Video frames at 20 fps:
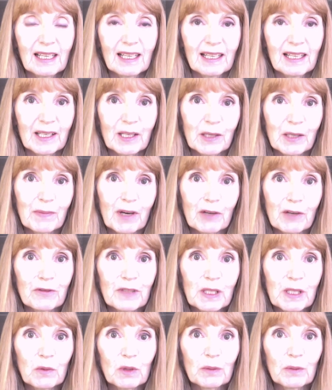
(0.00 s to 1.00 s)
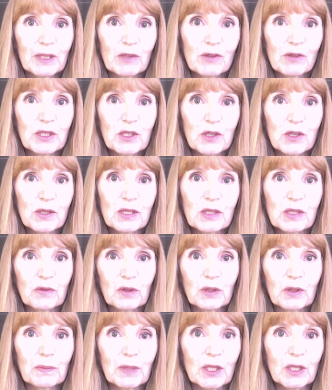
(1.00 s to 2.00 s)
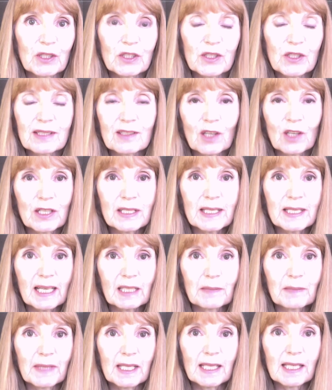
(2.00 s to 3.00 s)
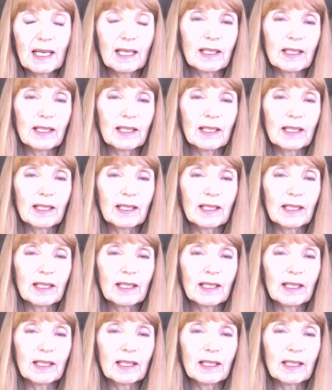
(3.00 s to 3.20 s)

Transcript: Uh, my fee will be reduced for the period. Just contact me.